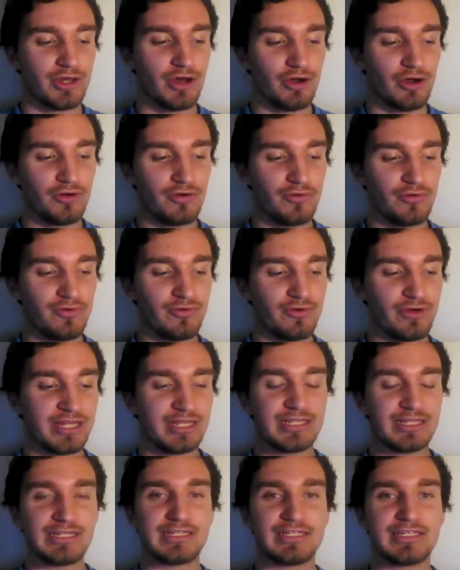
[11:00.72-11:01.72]
go
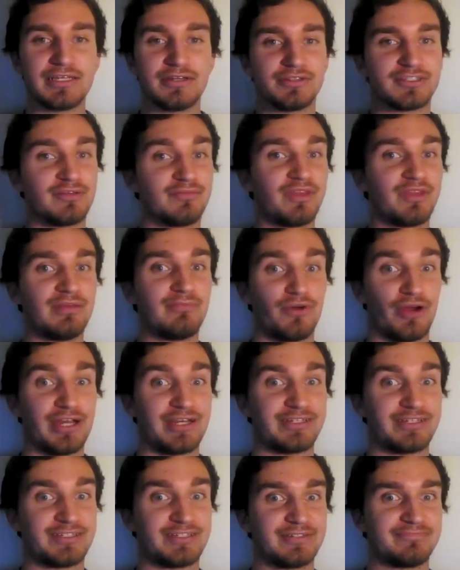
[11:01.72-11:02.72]
until something
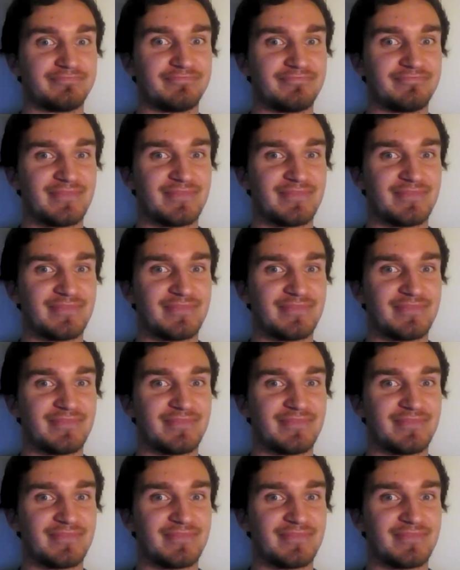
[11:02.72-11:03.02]
breaks.